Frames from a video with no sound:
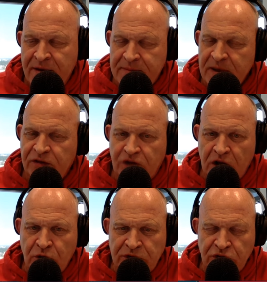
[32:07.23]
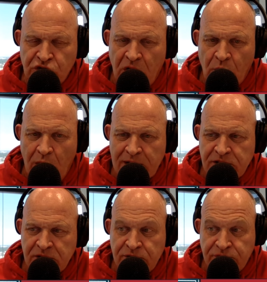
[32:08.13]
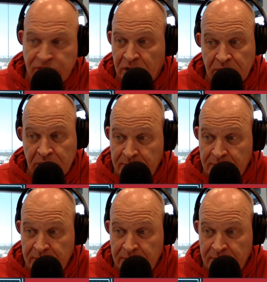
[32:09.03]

being stuck with Deshaun Watson for,